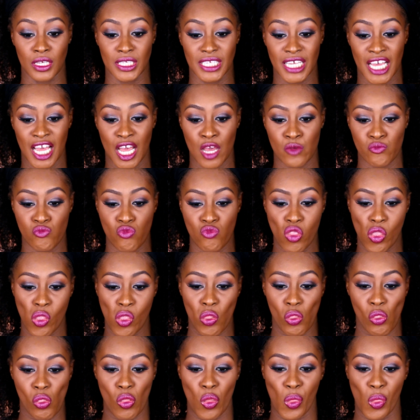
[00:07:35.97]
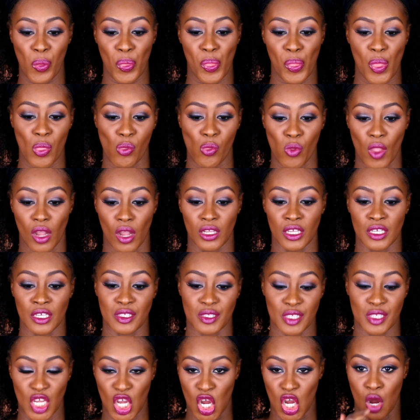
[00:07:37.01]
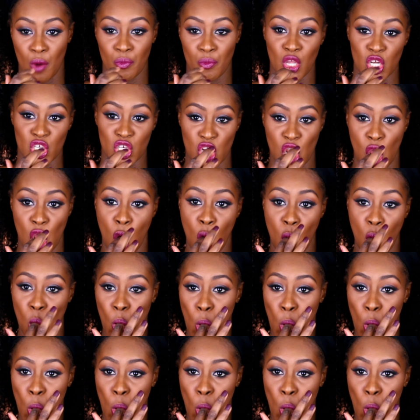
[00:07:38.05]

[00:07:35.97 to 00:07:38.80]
time, lipstick on your teeth.